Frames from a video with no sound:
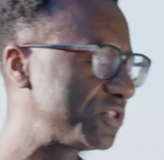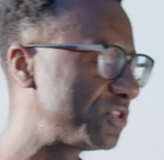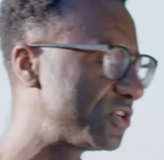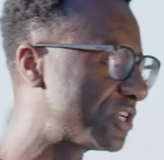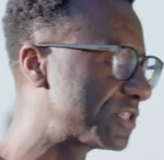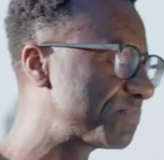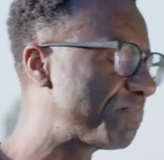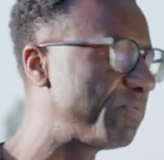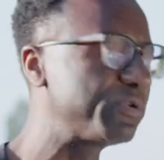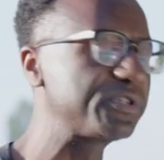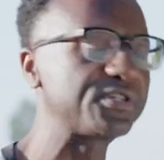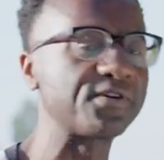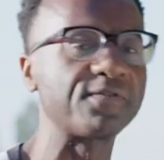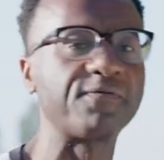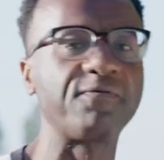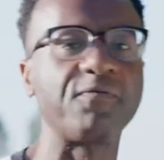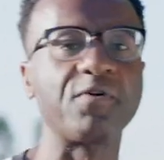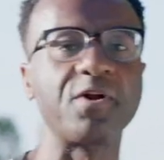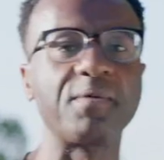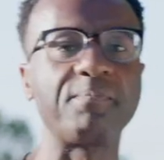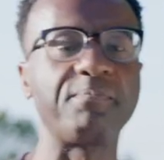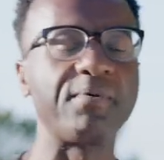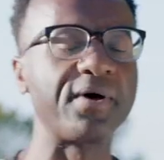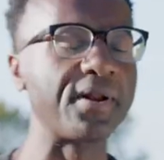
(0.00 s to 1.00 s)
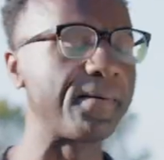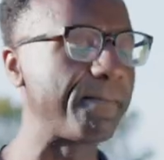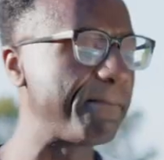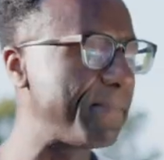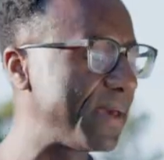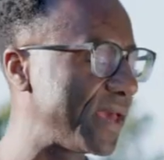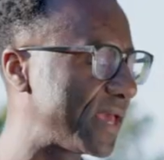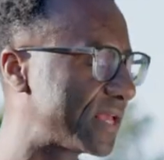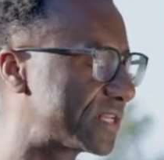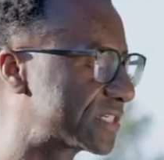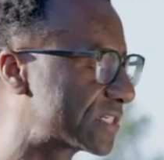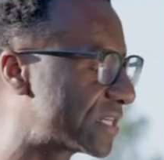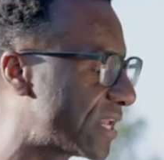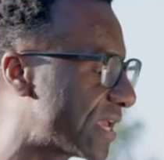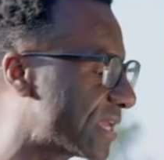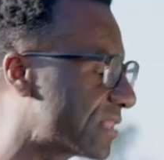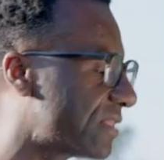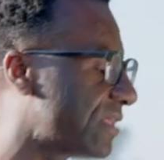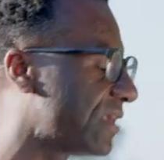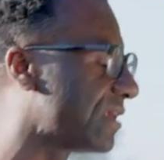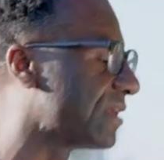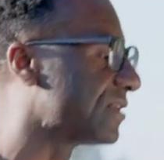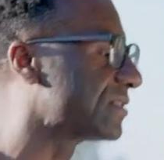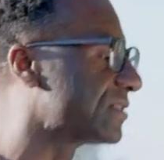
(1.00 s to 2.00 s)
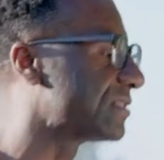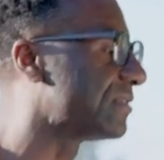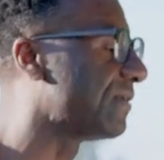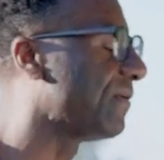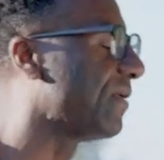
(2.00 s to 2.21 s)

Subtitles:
you just put your foot up on a bench like this